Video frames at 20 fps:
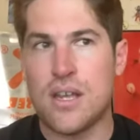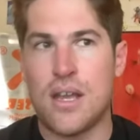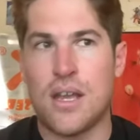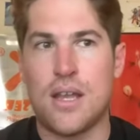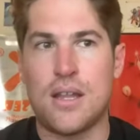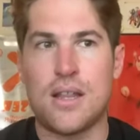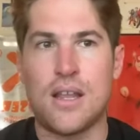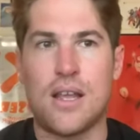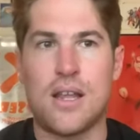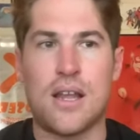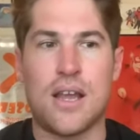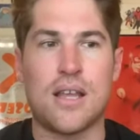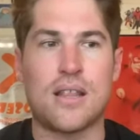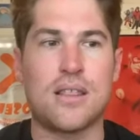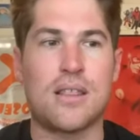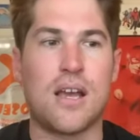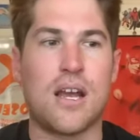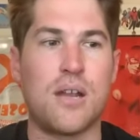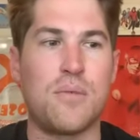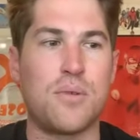and then I
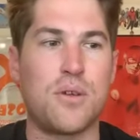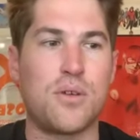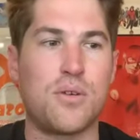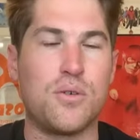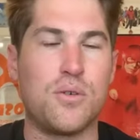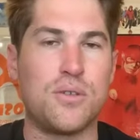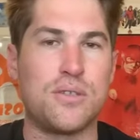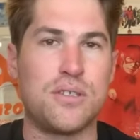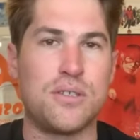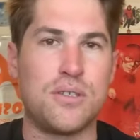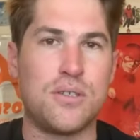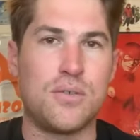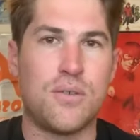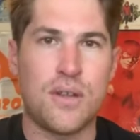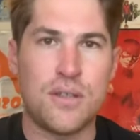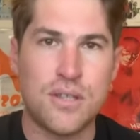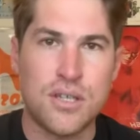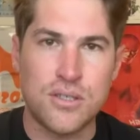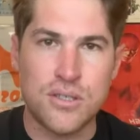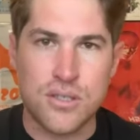thought it'd be cool to do
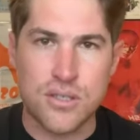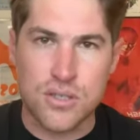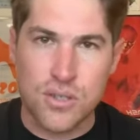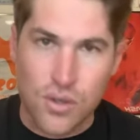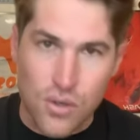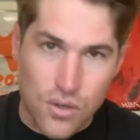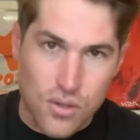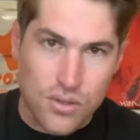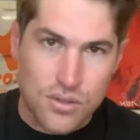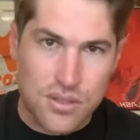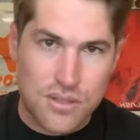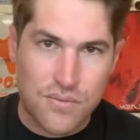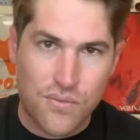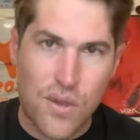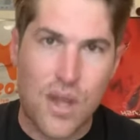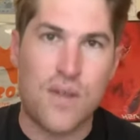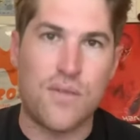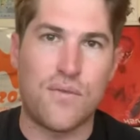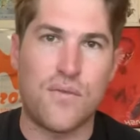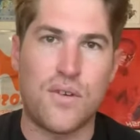a Ninja Turtles
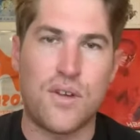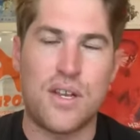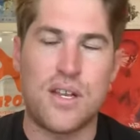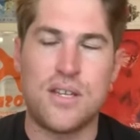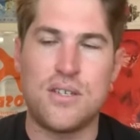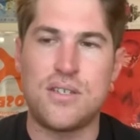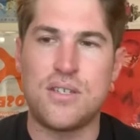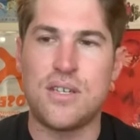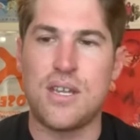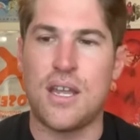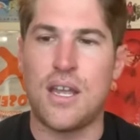found footage.